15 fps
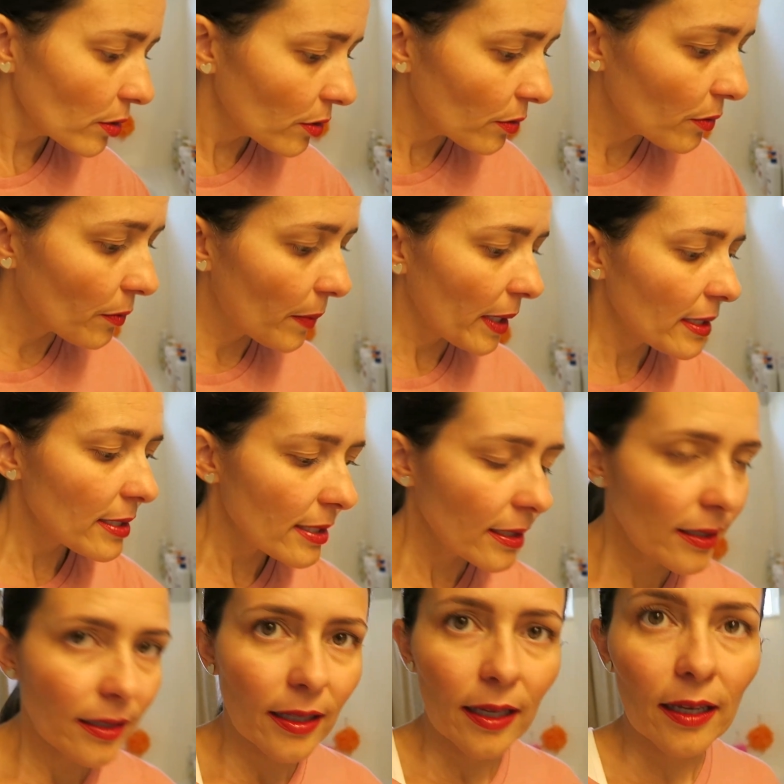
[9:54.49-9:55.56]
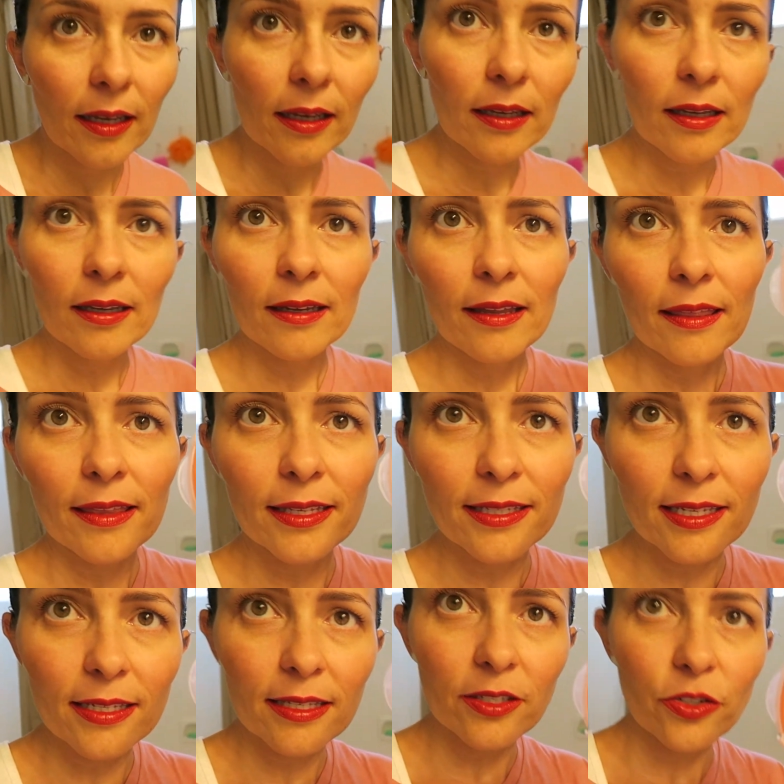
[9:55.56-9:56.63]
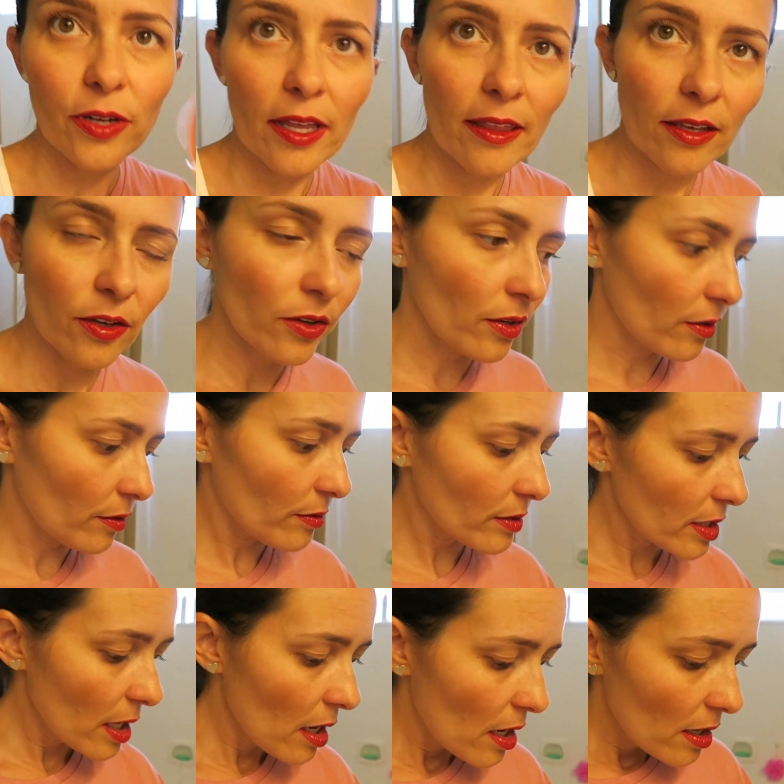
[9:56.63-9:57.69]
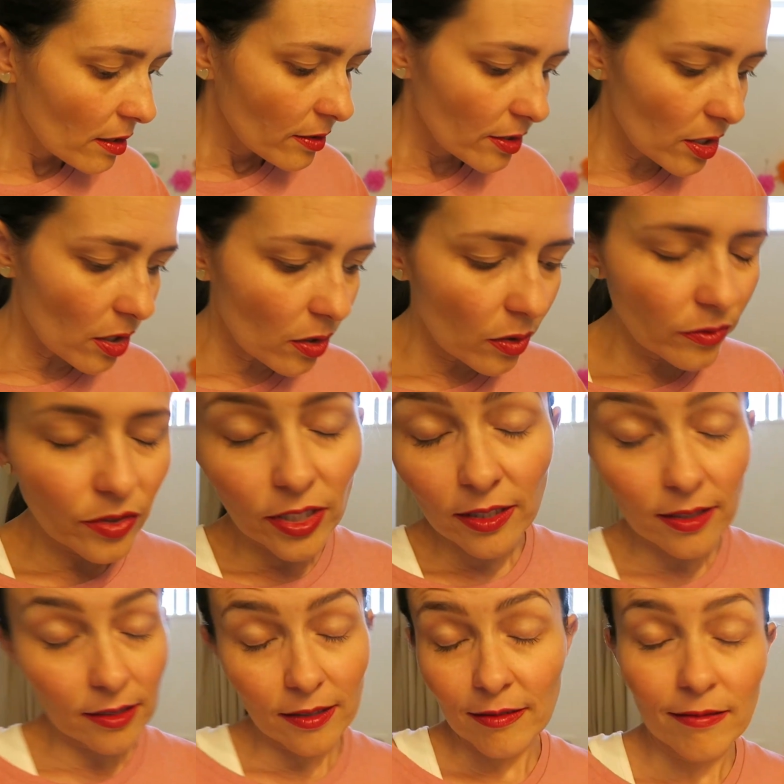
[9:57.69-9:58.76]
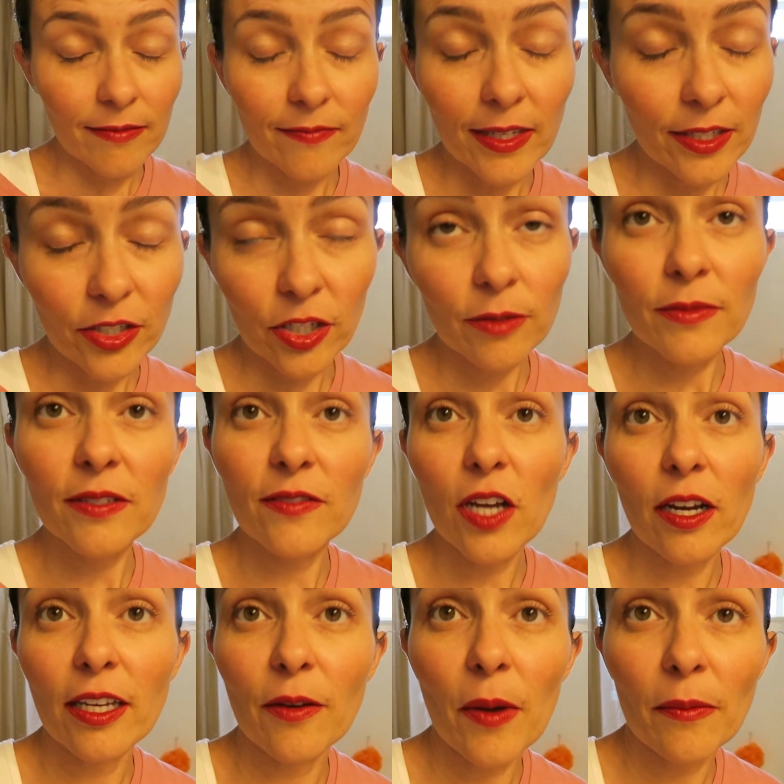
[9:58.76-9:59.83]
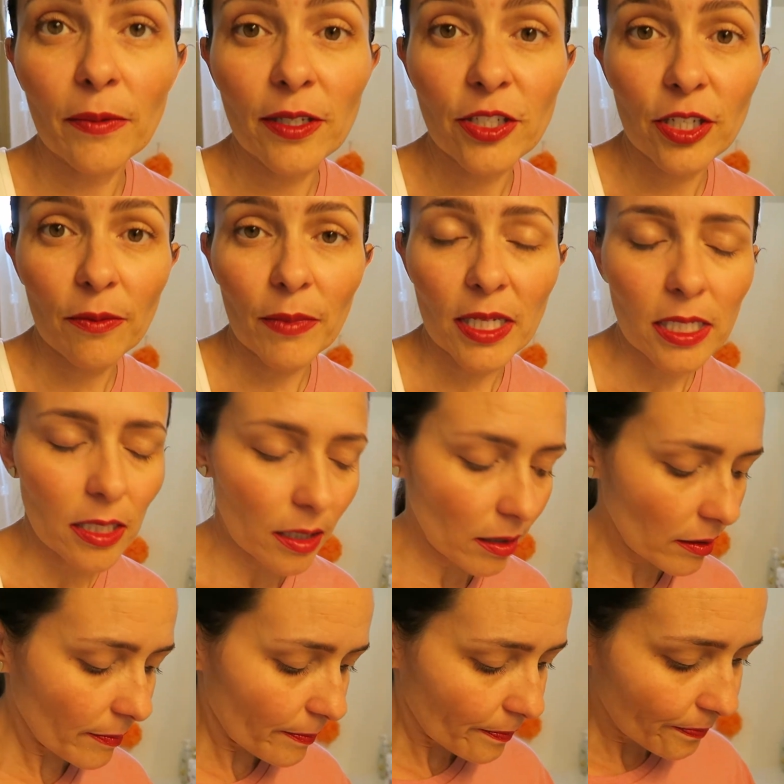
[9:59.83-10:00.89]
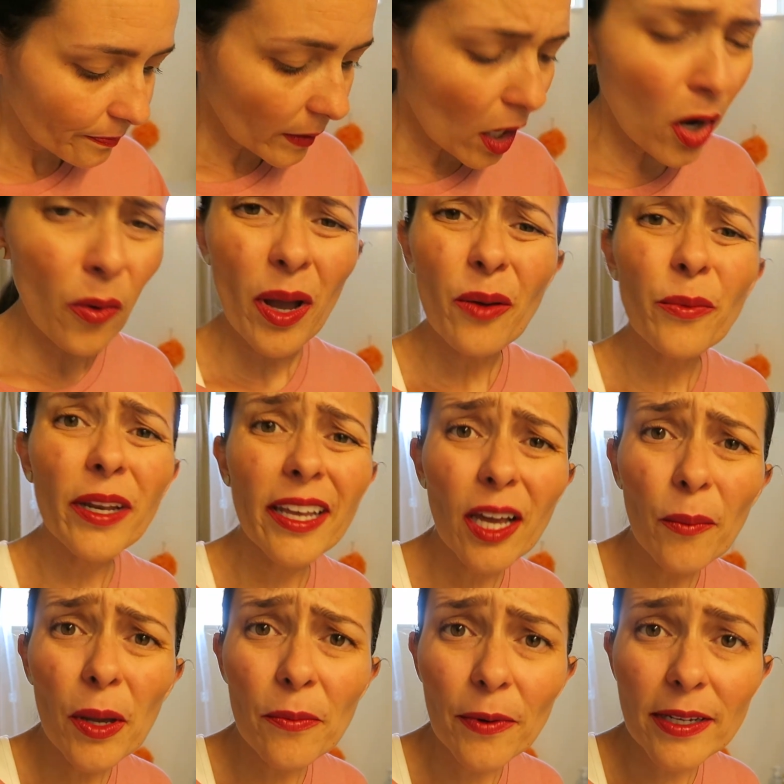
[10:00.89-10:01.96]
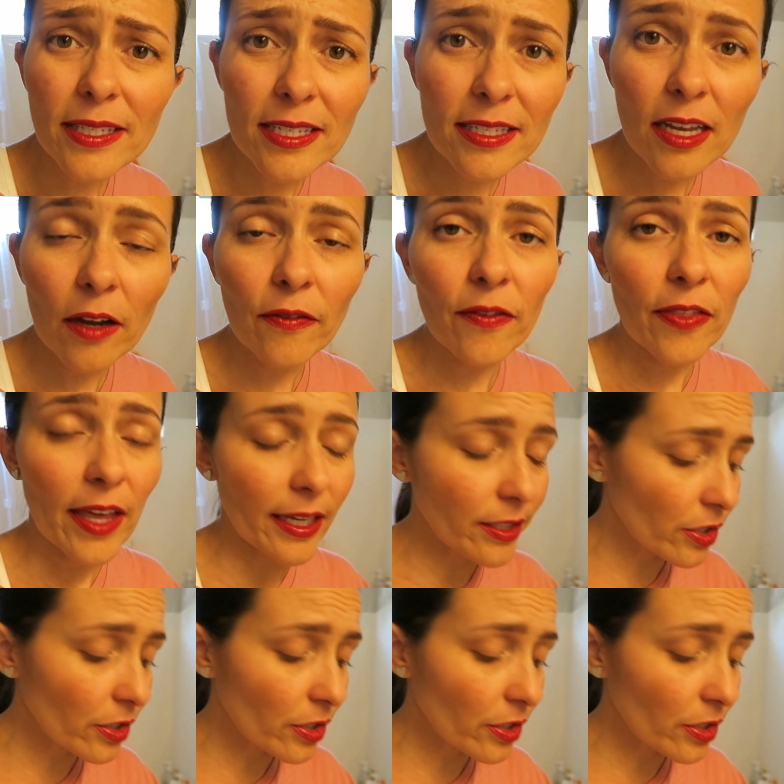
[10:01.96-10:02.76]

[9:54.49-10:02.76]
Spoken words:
You basically, this is the tray that you use. So just in terms of talking about bleaching my teeth. Oh, and when I got my braces off, they